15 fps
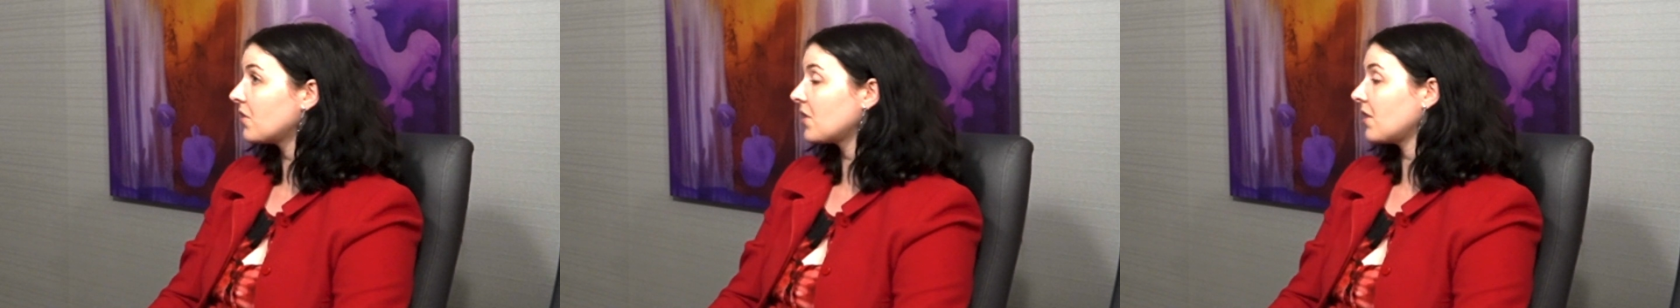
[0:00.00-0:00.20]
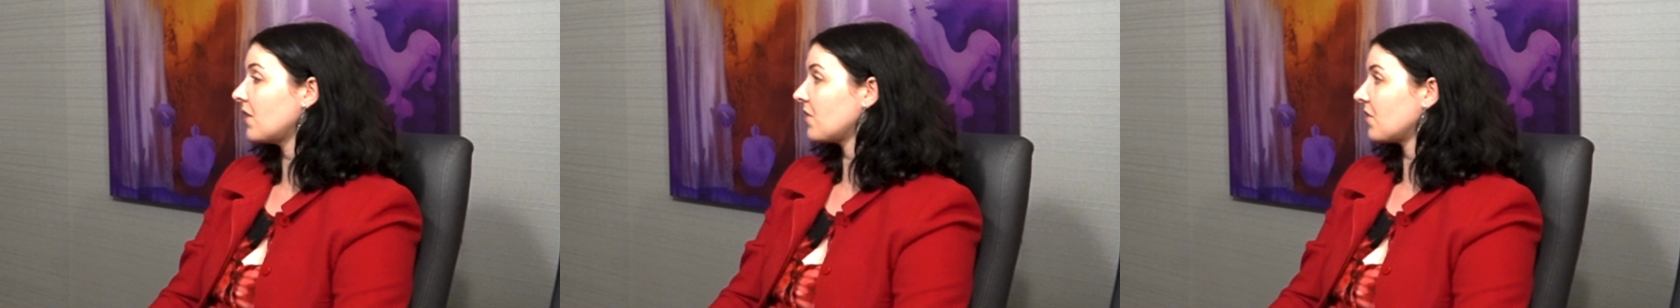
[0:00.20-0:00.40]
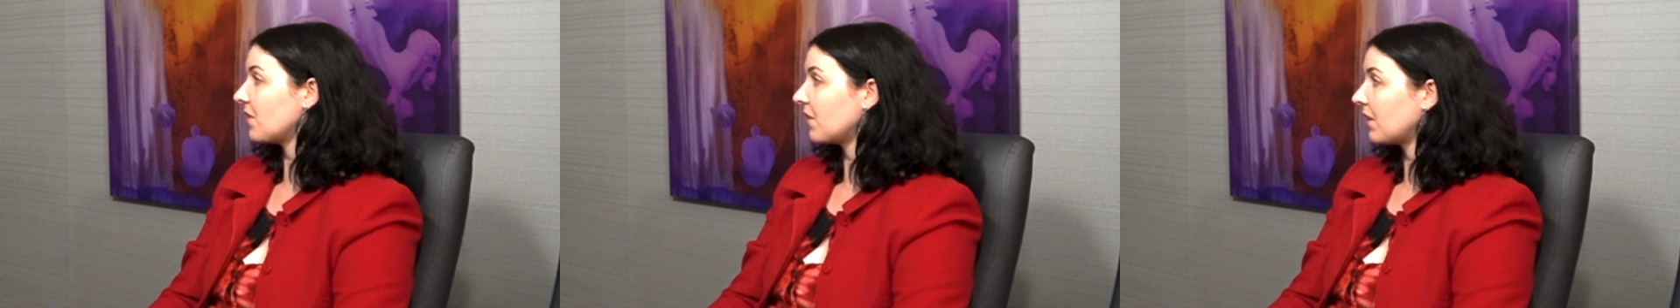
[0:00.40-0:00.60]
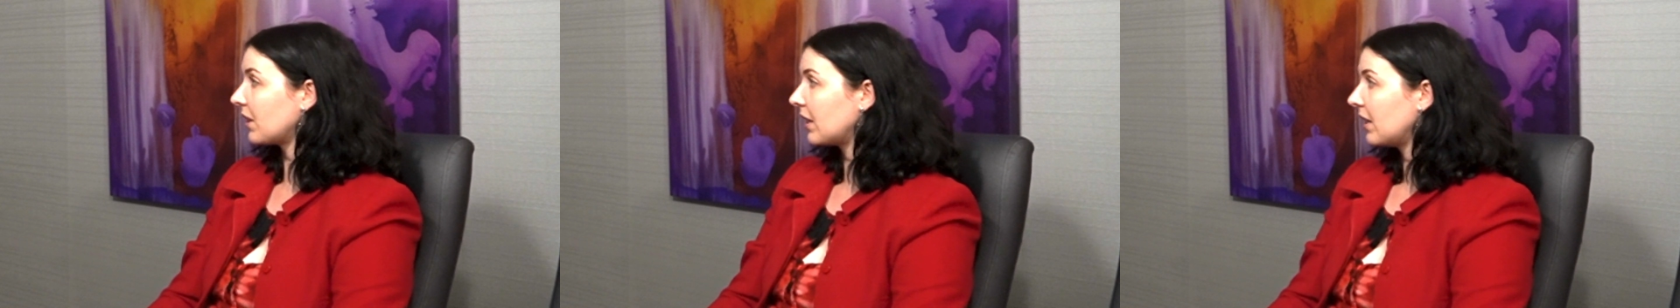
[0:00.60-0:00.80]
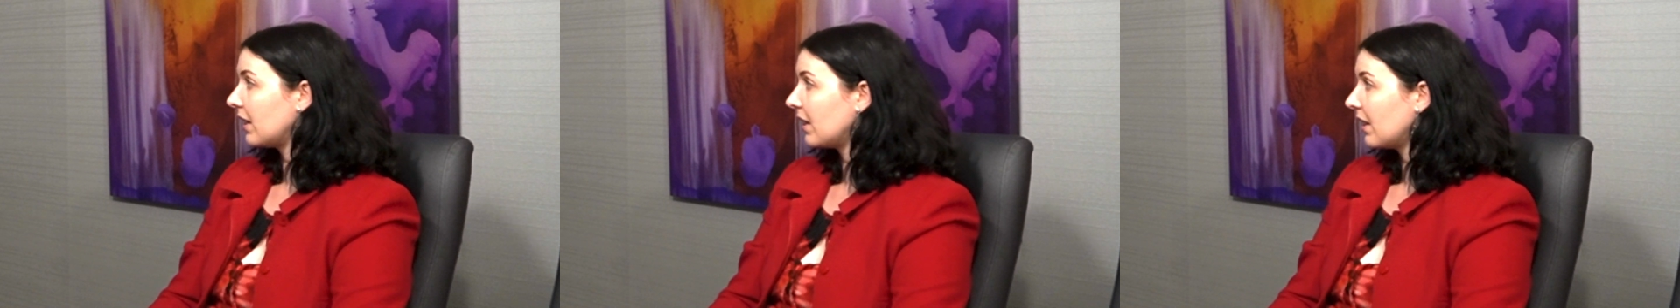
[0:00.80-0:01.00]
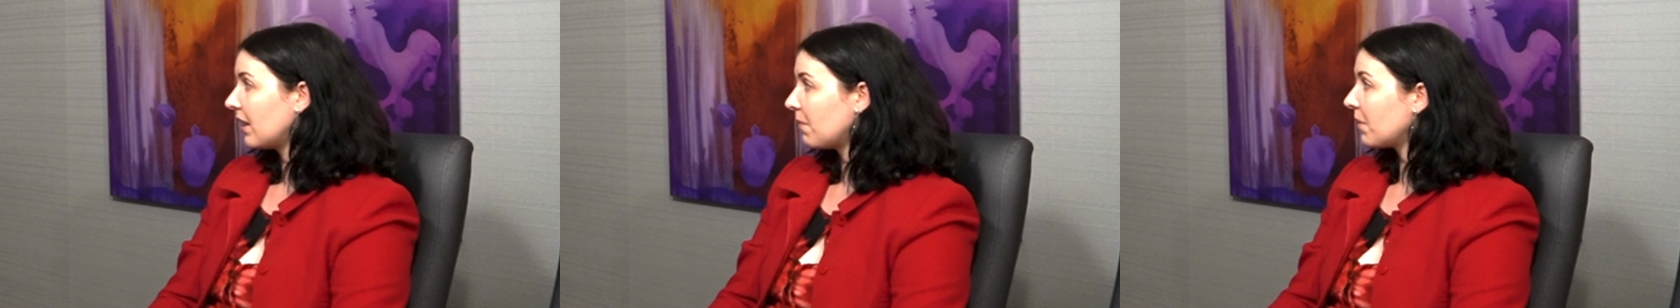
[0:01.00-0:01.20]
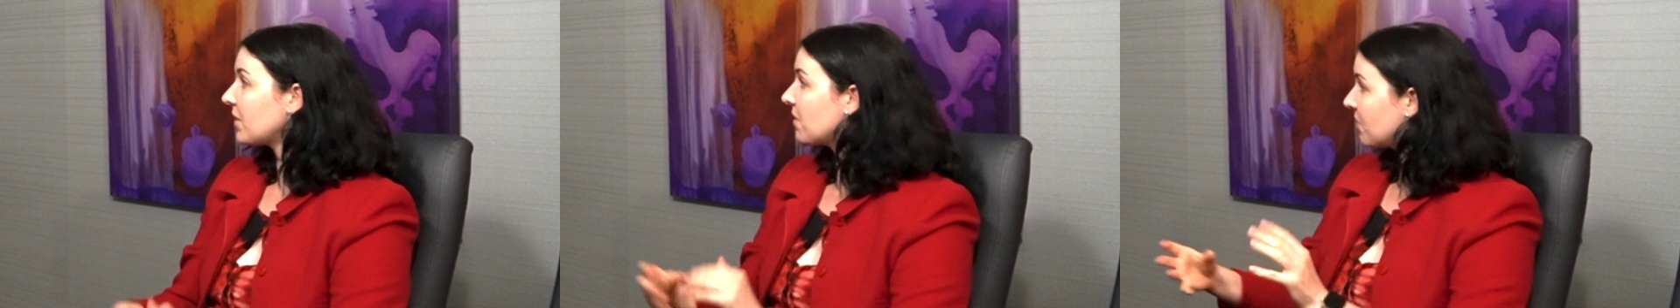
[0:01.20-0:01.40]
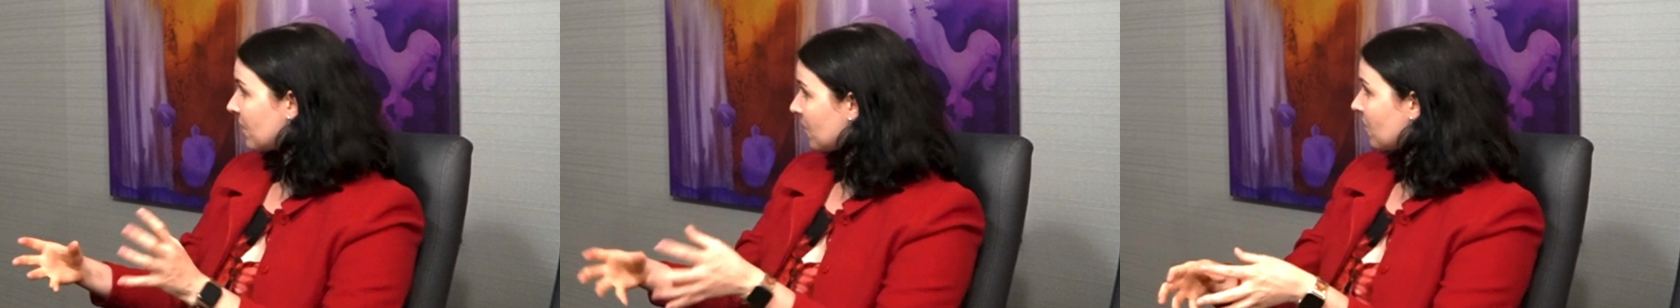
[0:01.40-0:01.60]
because
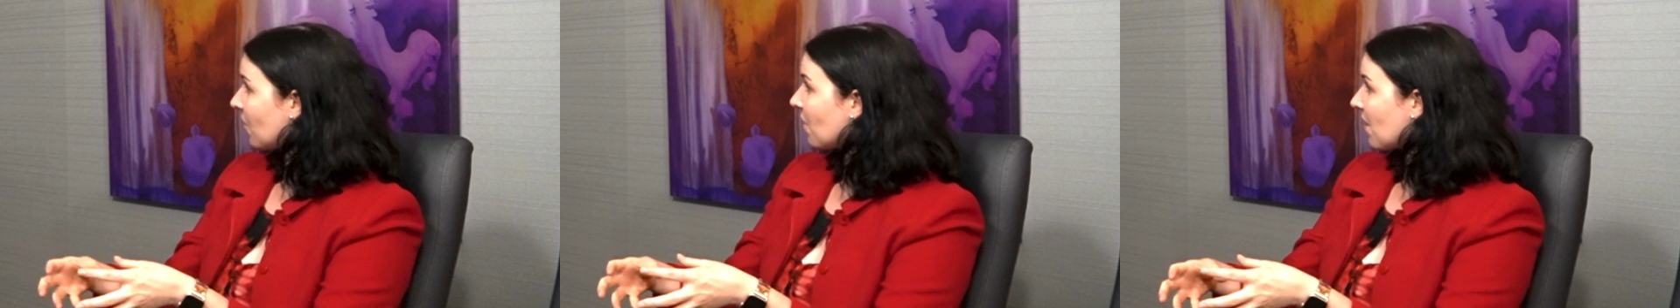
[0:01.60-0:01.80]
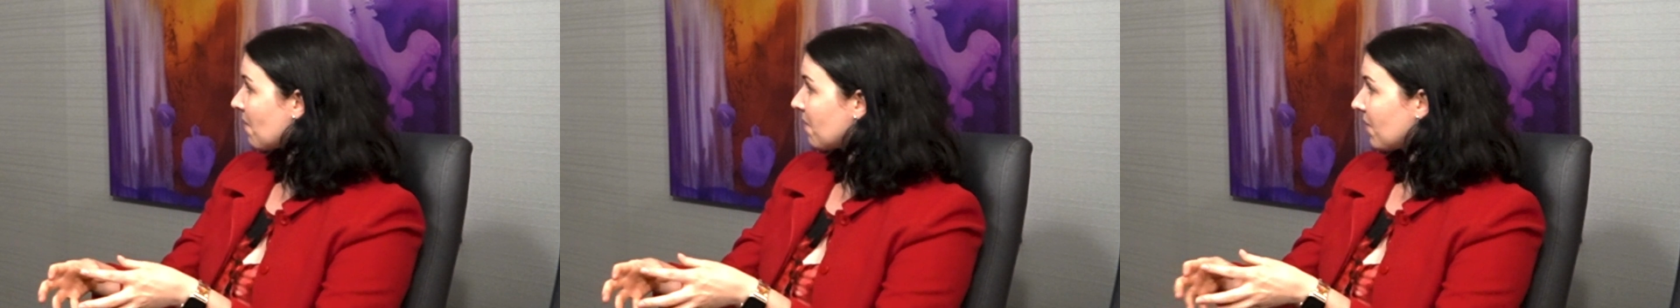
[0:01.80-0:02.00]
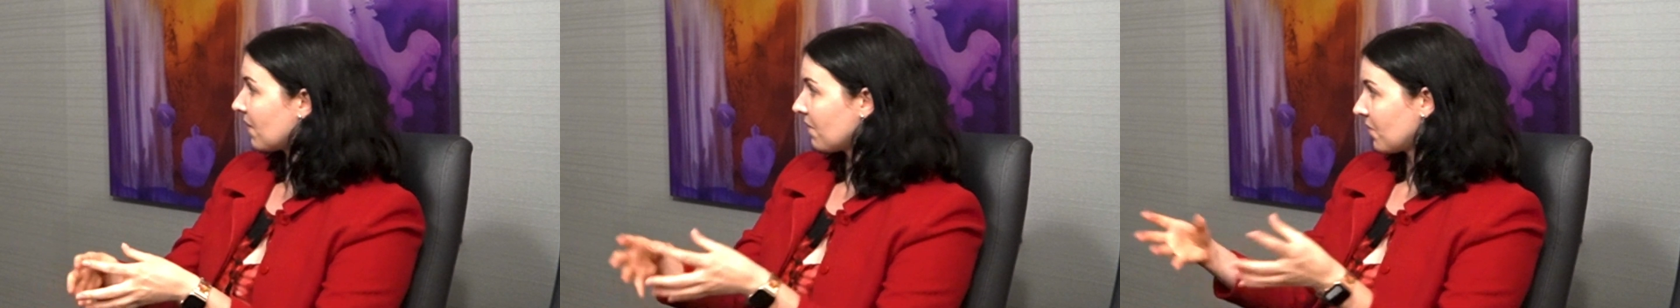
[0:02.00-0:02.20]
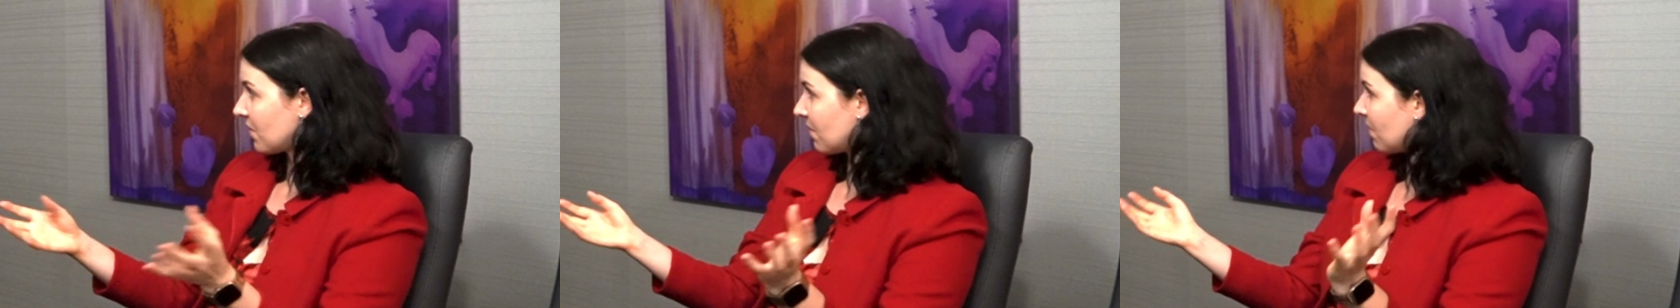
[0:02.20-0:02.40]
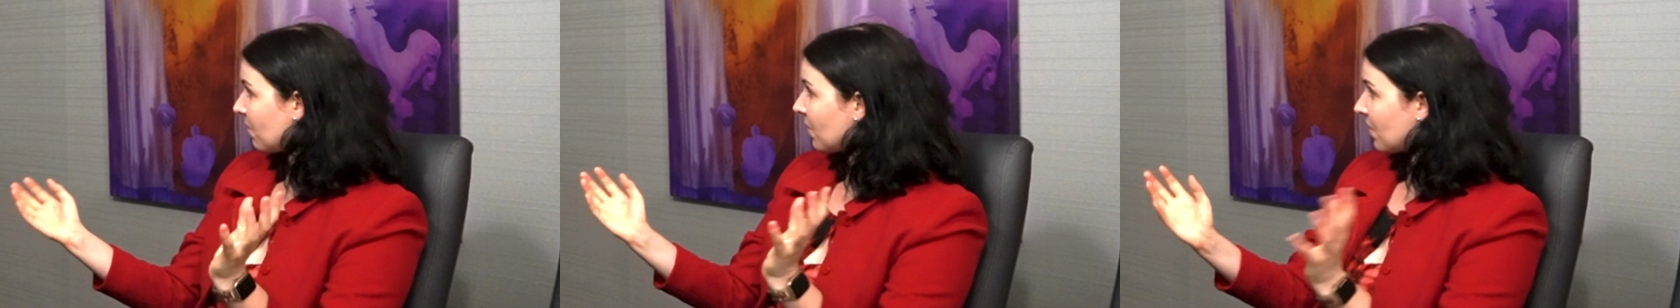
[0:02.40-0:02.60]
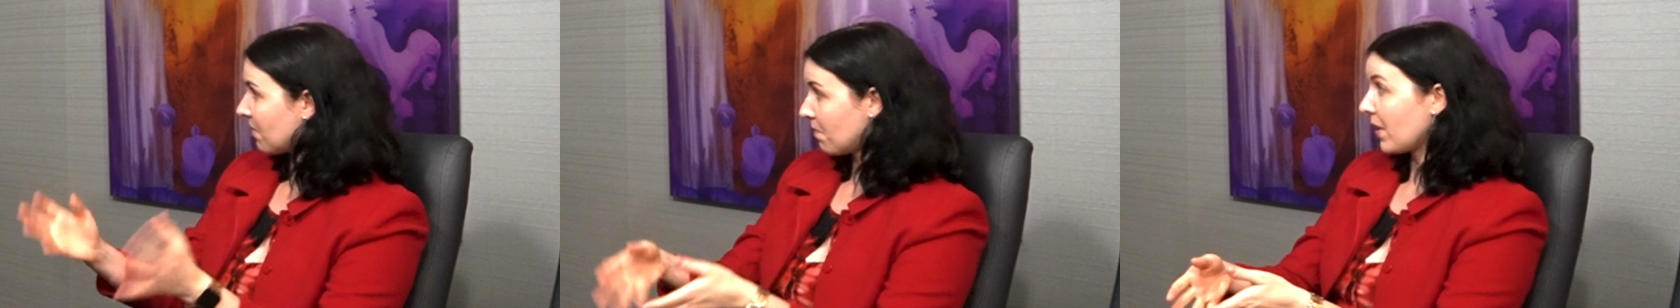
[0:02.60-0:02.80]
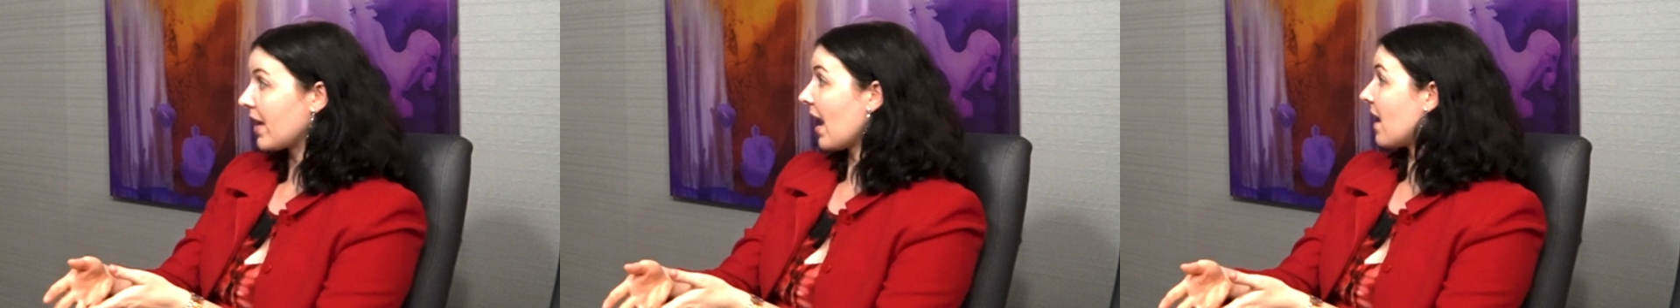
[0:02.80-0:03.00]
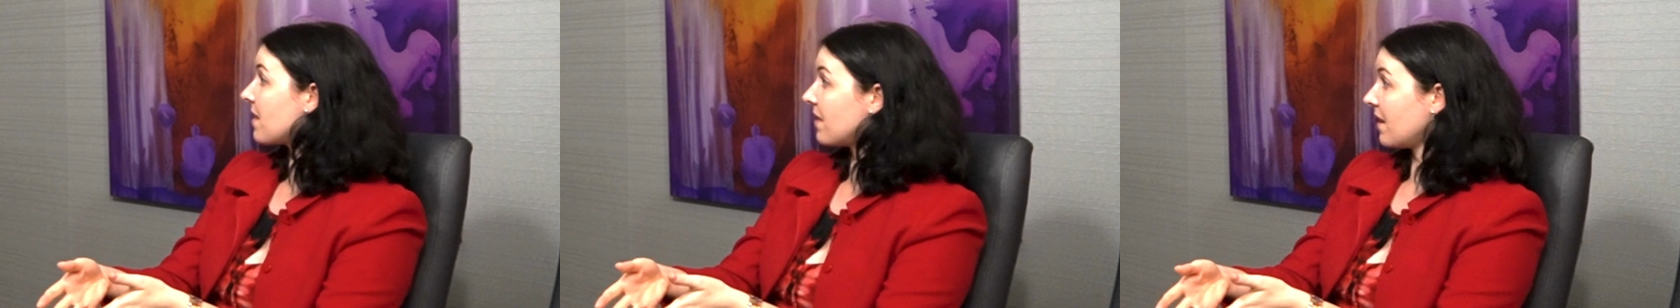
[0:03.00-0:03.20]
it was a startup. It
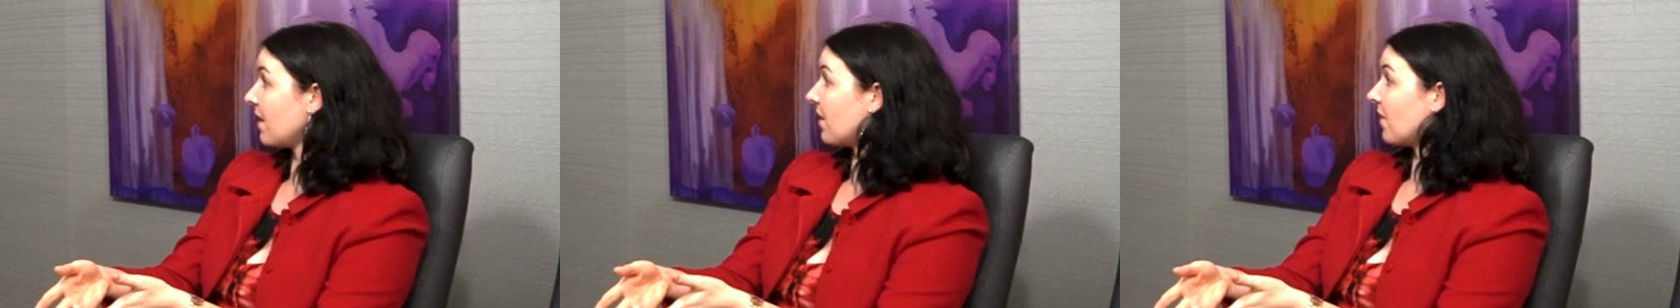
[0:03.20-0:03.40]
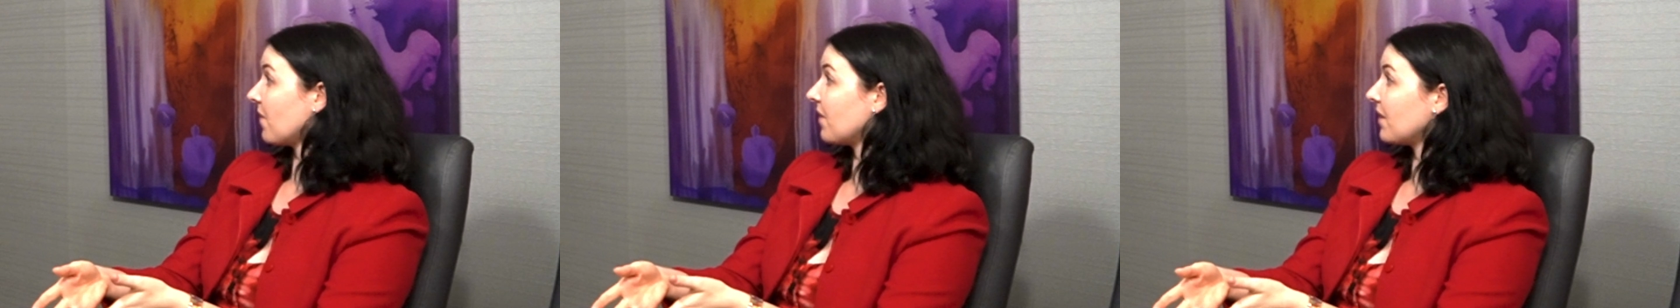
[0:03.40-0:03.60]
began there.